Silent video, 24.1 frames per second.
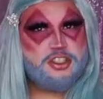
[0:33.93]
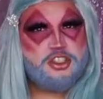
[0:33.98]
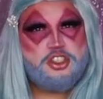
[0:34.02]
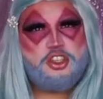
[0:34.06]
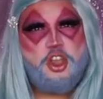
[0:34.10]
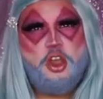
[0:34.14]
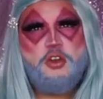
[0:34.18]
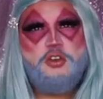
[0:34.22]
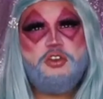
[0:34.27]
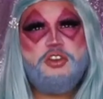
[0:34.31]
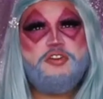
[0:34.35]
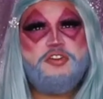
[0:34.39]

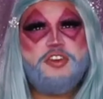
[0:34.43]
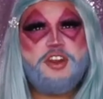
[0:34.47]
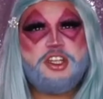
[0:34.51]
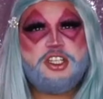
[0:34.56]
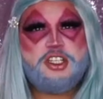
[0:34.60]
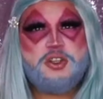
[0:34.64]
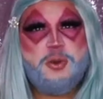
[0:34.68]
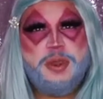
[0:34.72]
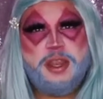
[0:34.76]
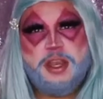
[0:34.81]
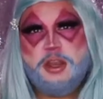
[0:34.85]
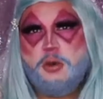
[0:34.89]
So the
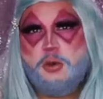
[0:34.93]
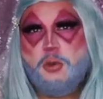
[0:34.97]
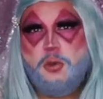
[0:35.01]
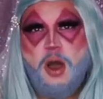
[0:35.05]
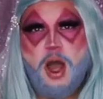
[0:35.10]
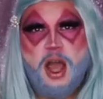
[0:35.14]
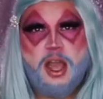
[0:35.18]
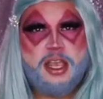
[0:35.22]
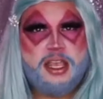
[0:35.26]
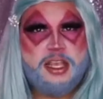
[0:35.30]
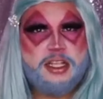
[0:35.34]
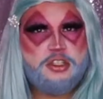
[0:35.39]
first queen to
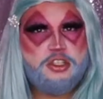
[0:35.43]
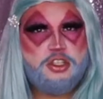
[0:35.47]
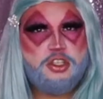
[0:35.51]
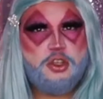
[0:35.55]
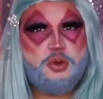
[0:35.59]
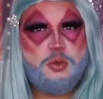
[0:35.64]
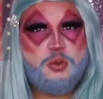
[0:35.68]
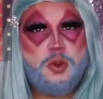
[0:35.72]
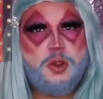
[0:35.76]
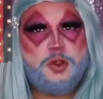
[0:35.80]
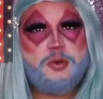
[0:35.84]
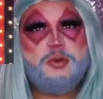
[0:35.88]
walk into
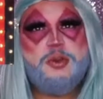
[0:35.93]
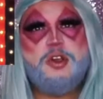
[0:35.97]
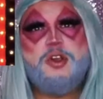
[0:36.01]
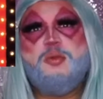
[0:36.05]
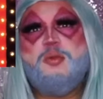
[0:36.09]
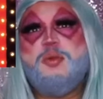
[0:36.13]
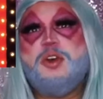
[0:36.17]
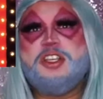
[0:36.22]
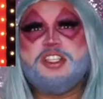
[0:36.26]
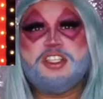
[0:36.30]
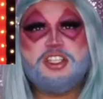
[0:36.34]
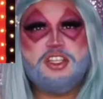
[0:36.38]
the
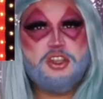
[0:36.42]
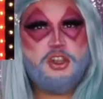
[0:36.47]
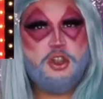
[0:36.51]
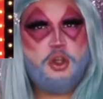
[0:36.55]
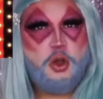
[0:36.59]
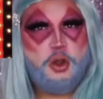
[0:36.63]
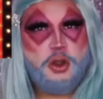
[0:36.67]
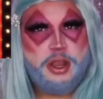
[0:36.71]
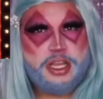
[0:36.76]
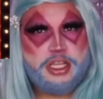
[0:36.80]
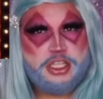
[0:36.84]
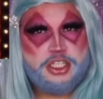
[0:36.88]
workroom was
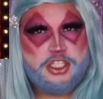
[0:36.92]
Lauren